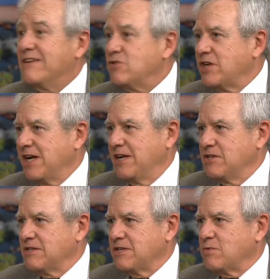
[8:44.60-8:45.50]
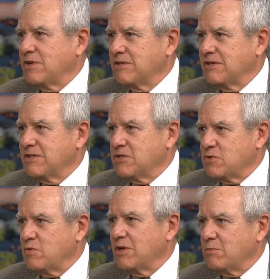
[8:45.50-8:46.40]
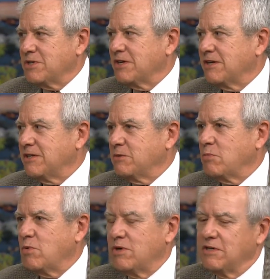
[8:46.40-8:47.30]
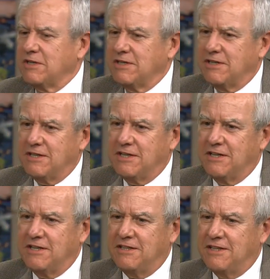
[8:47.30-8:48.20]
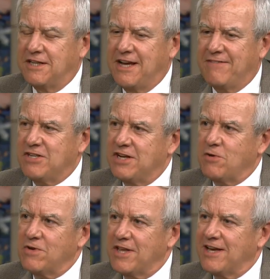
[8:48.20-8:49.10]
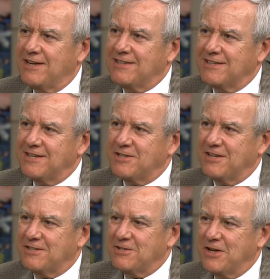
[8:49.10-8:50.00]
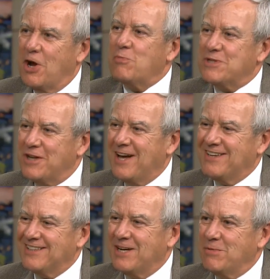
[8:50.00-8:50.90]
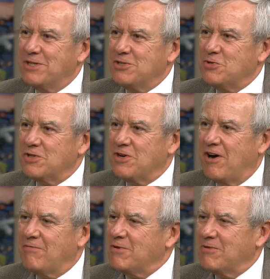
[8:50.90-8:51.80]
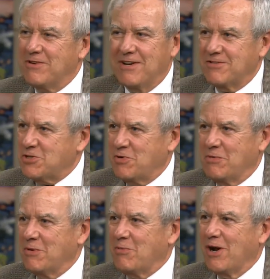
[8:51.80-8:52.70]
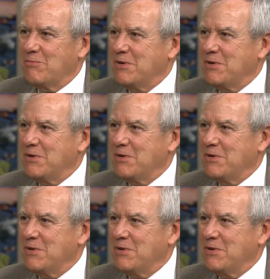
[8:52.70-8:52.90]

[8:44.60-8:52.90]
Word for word: of change, that's one of the things that's really particularly important. And, and uh, having dealt with that, I think that, that helps a lot in coming into a Kauffman where you have extremely bright